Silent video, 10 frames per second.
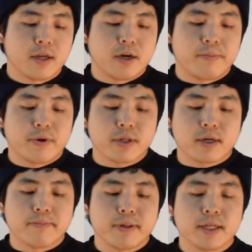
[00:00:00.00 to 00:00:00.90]
Upon the
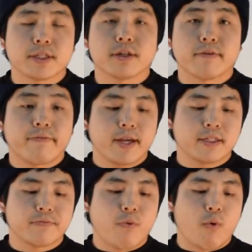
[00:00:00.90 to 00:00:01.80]
completion of phase
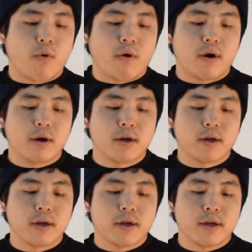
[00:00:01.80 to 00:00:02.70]
4,
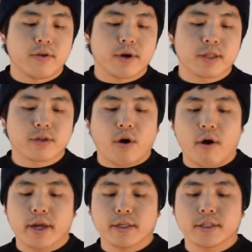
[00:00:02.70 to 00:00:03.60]
you get the
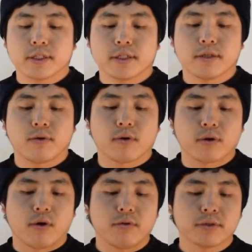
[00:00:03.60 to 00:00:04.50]
targets or
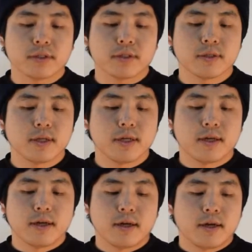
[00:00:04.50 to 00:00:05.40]
goals
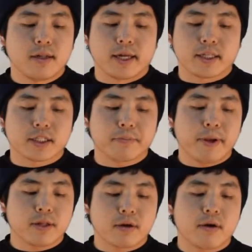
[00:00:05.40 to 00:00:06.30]
like the
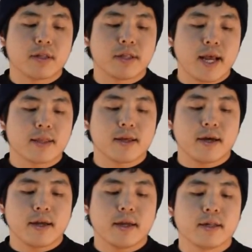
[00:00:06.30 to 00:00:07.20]
speed, current, net
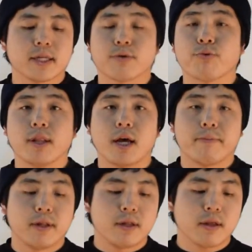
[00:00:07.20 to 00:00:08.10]
die, yield, and
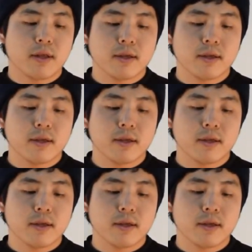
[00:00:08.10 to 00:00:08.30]
reliability.